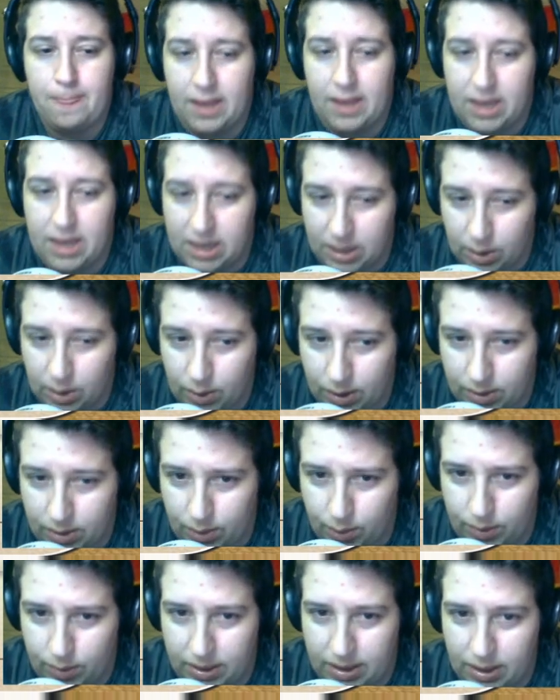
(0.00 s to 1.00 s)
He can go out the
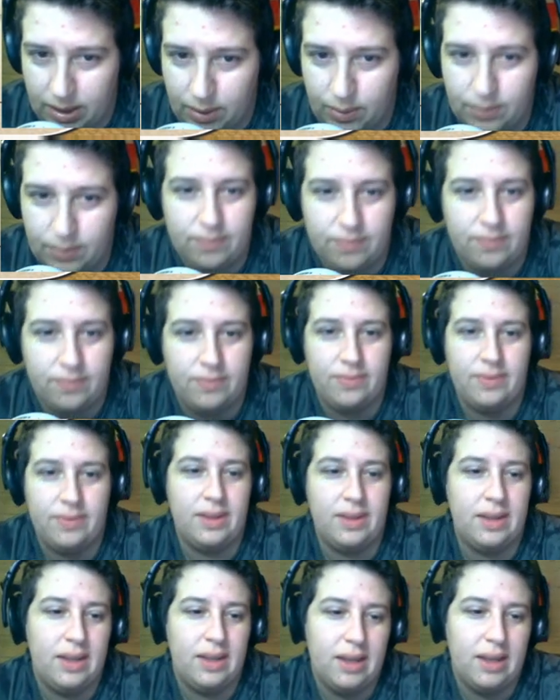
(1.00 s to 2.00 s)
window.
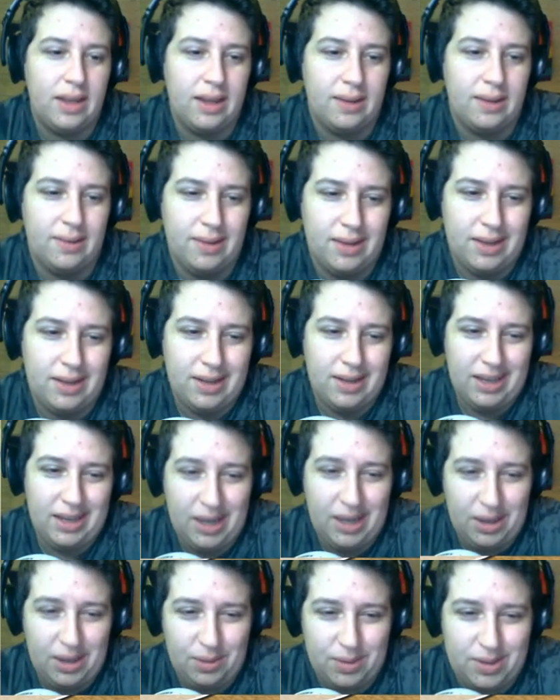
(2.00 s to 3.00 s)

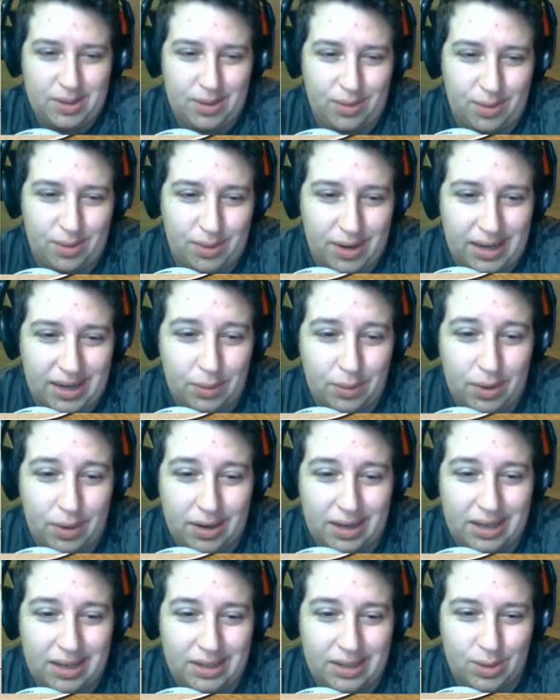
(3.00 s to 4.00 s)
He was already
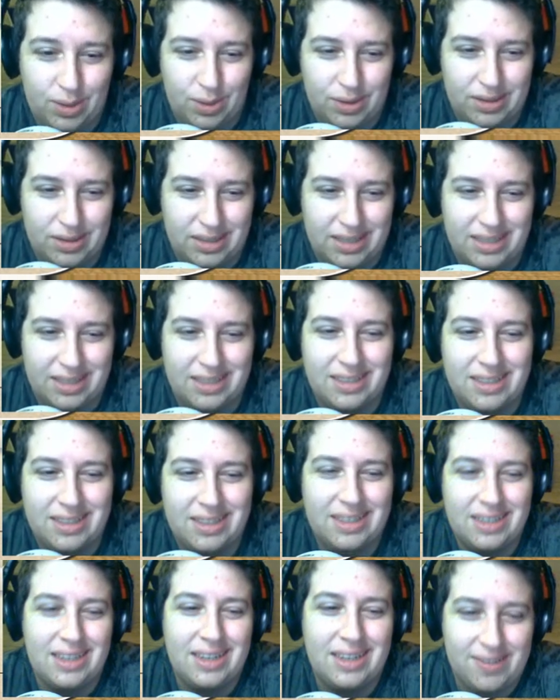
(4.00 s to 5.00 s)
walking towards it.
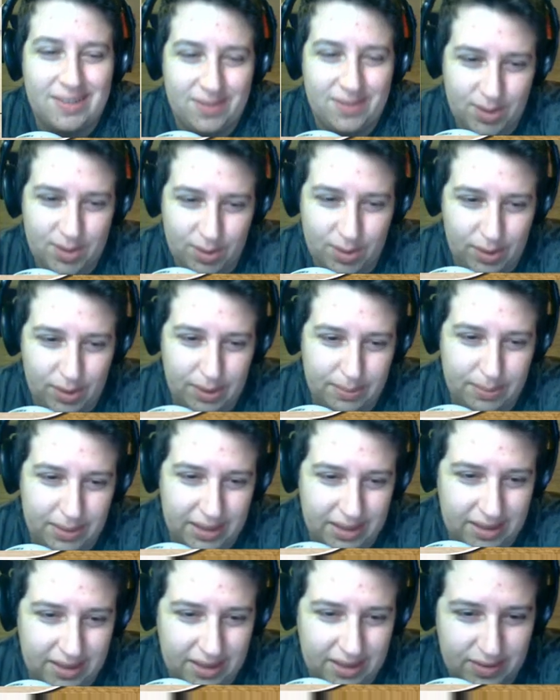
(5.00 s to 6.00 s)

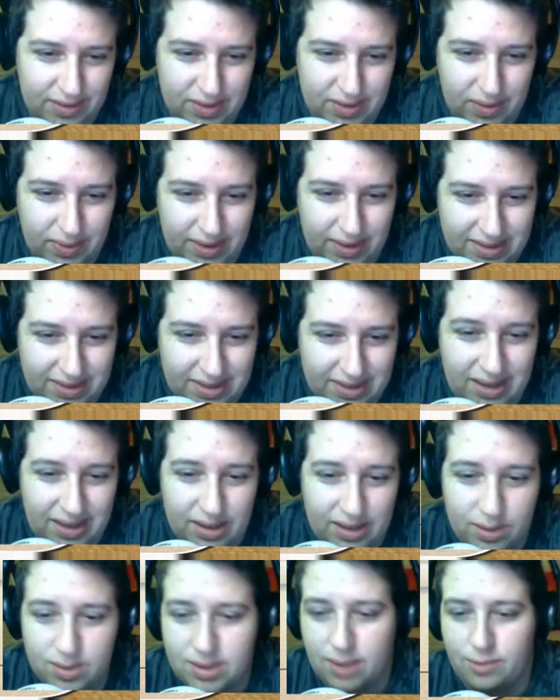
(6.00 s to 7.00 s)
Scrambling to think of something to say,
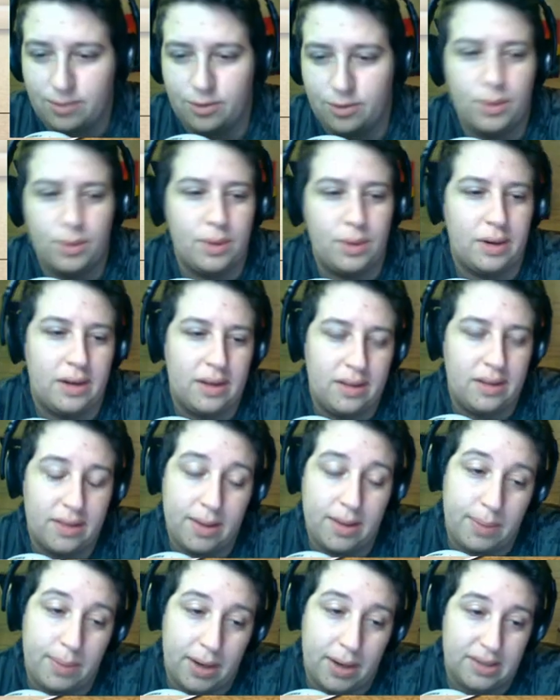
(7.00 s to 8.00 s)
you stepped forward,
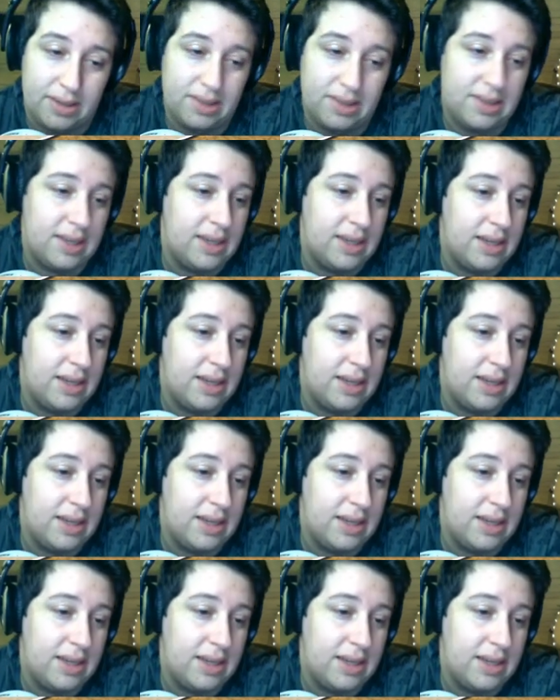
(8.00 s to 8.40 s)
then paused.